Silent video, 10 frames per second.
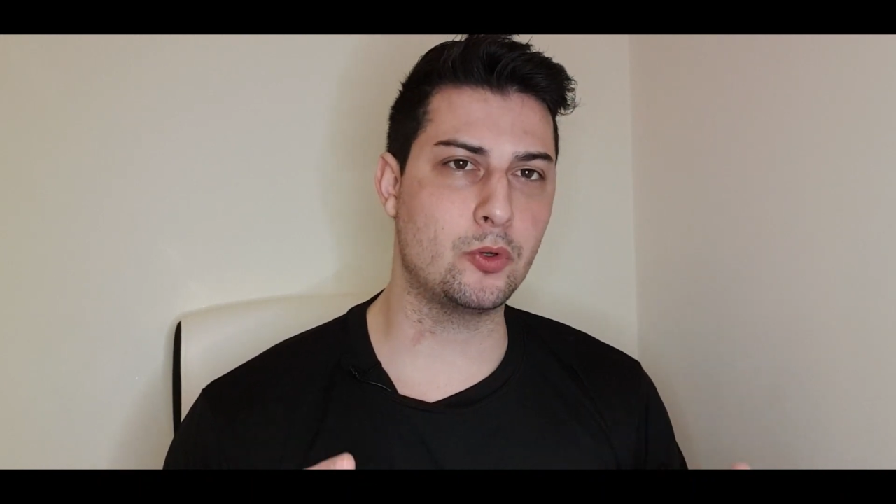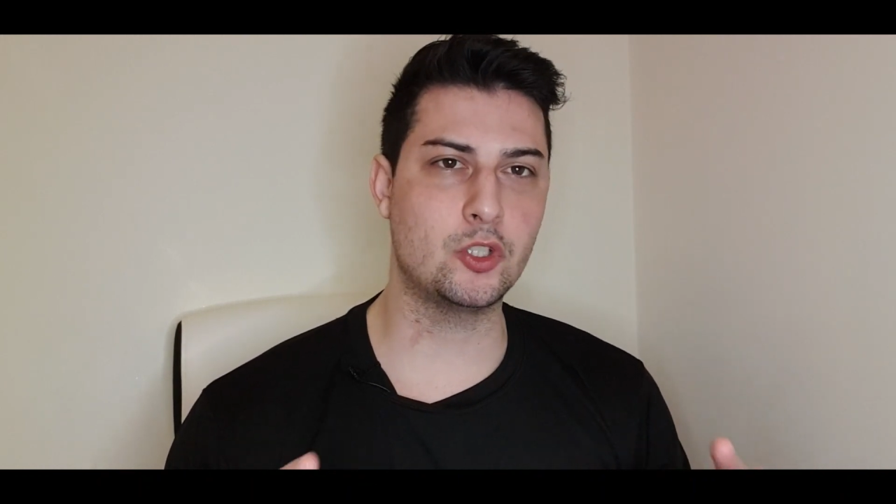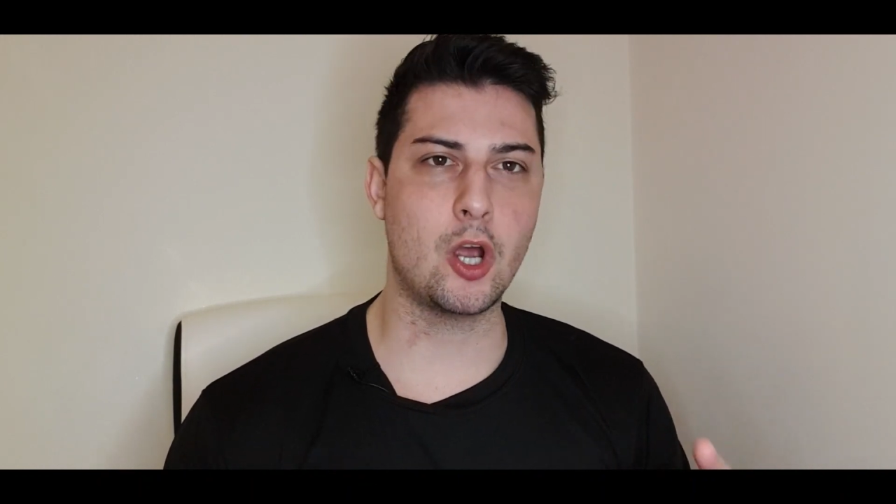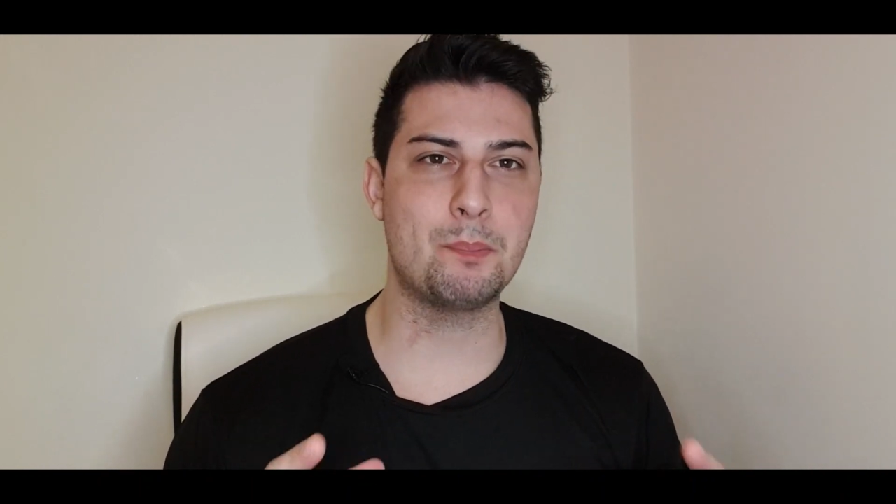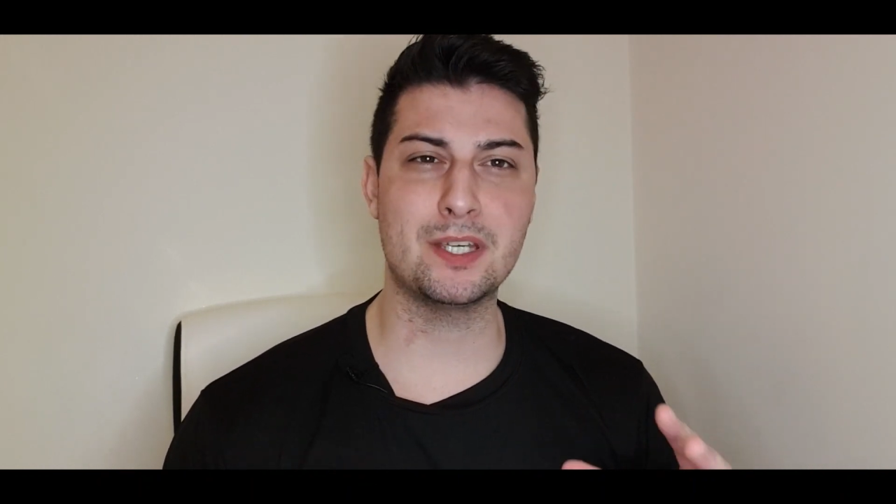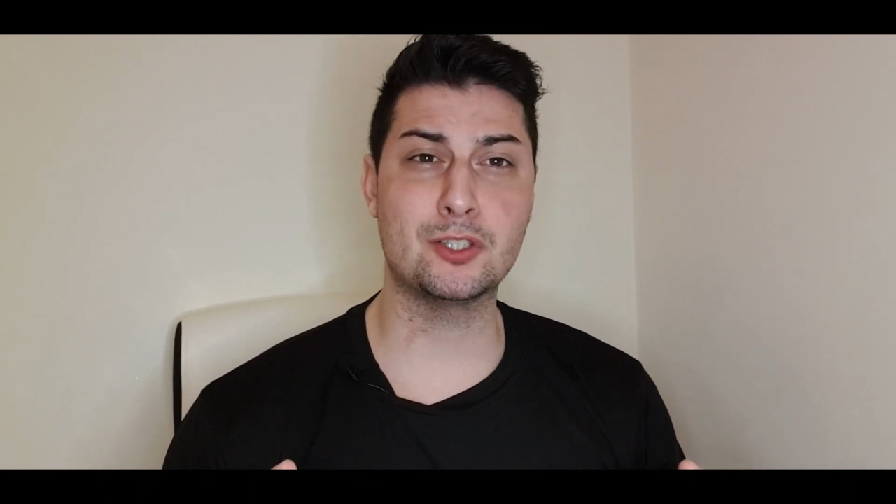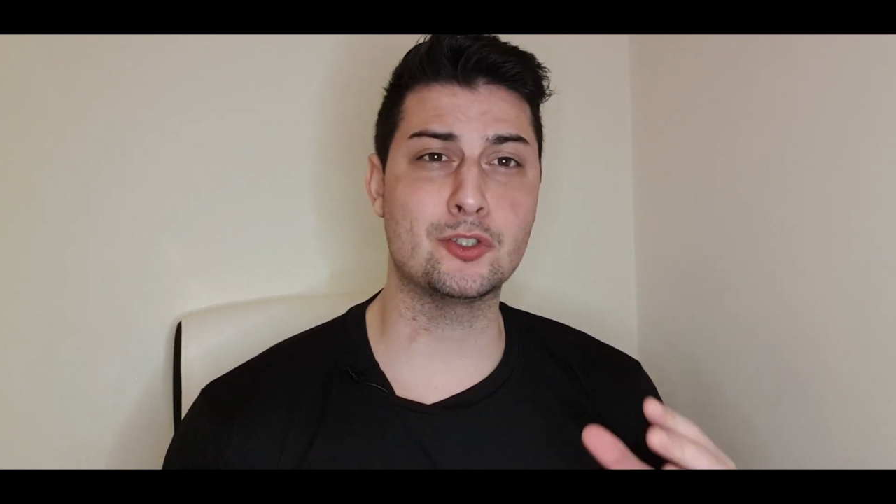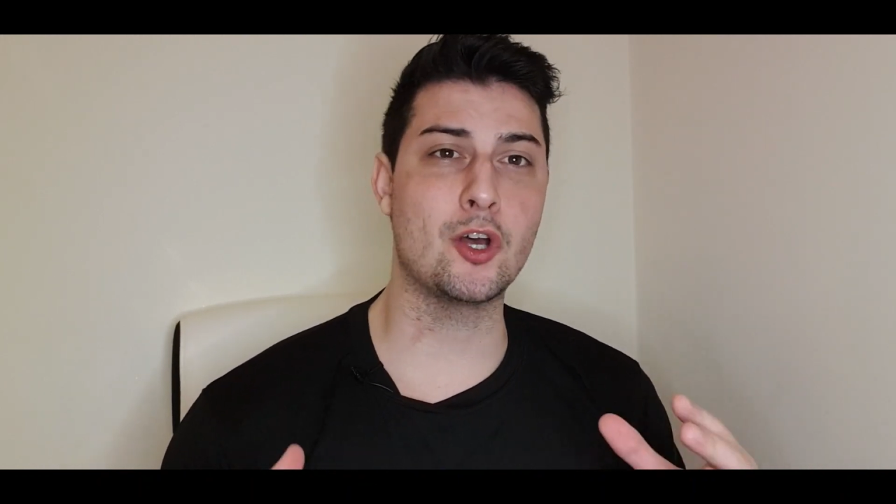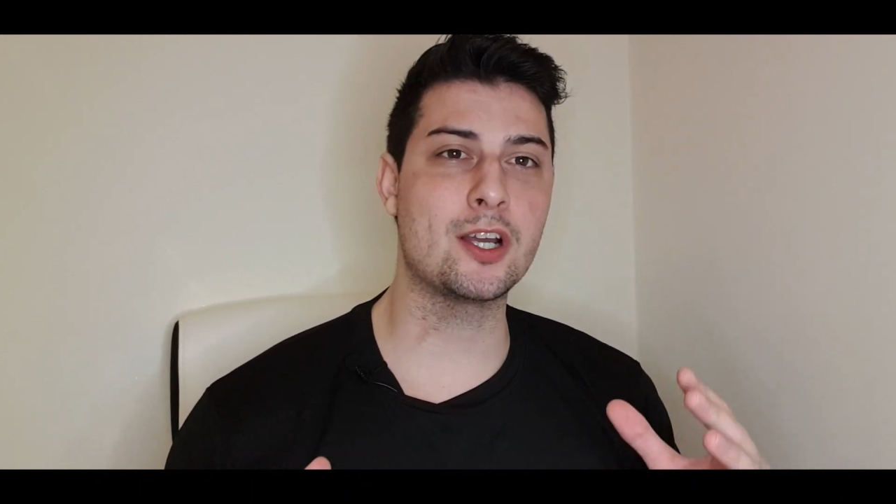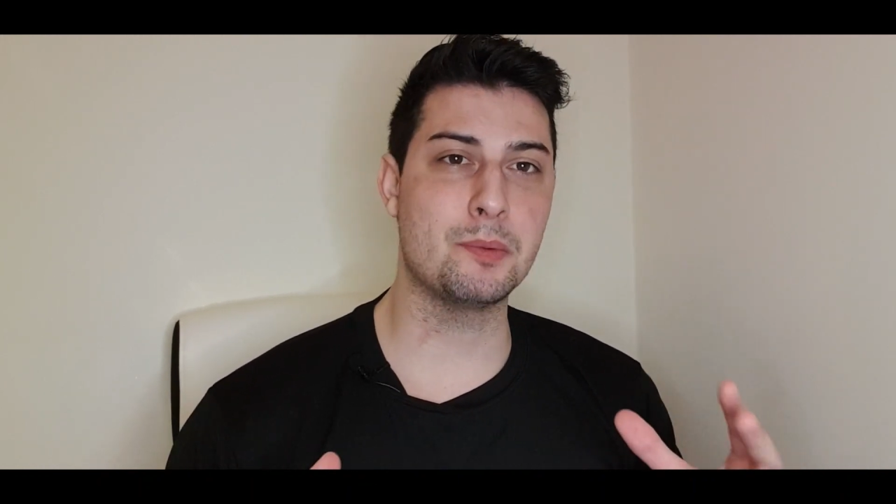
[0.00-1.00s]
topic to
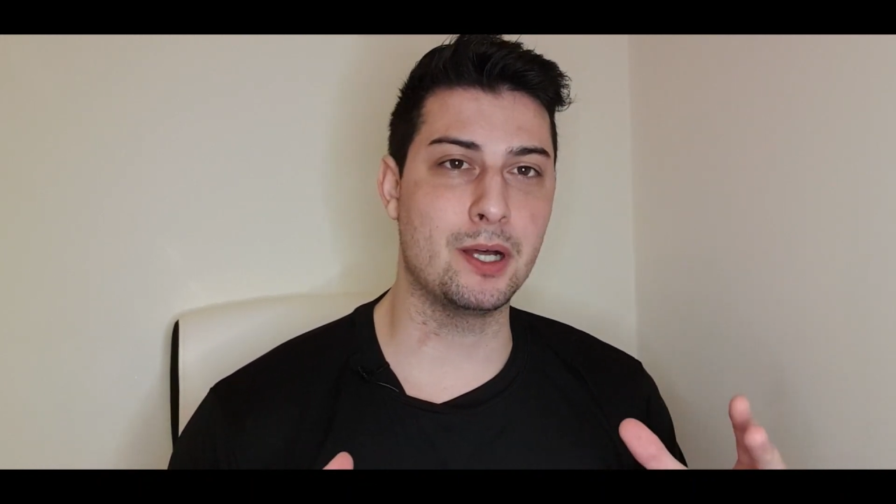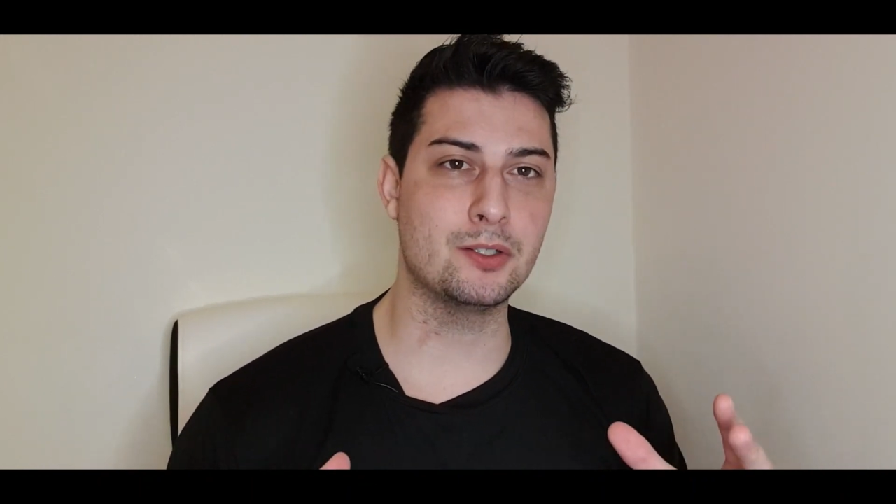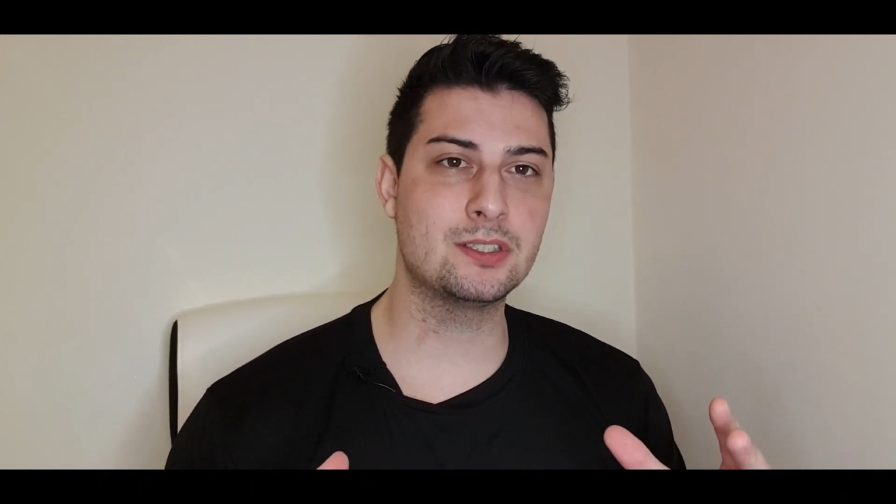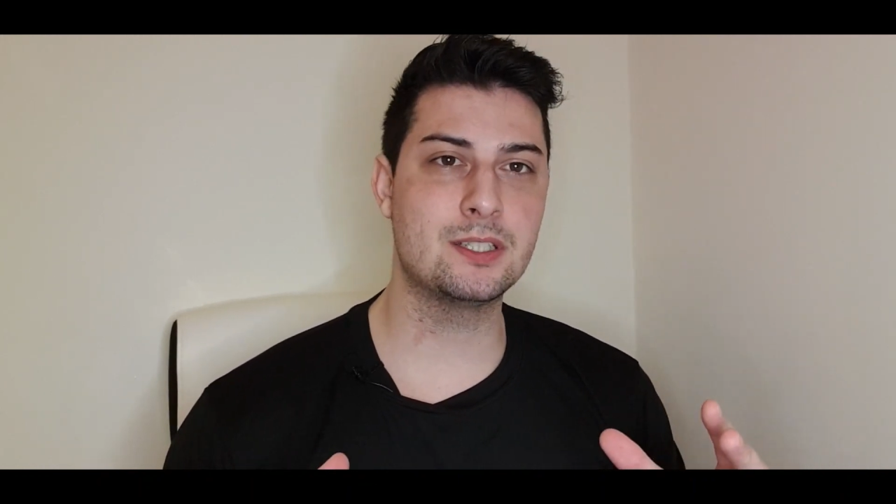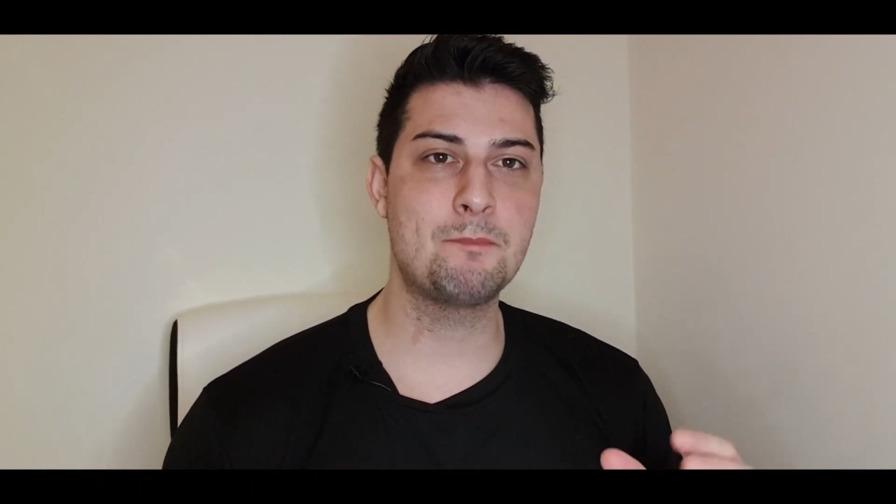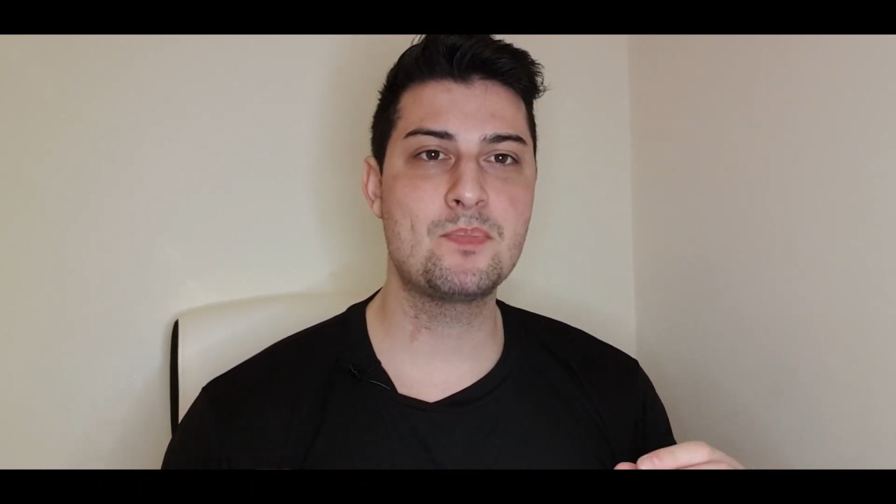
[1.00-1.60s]
talk about,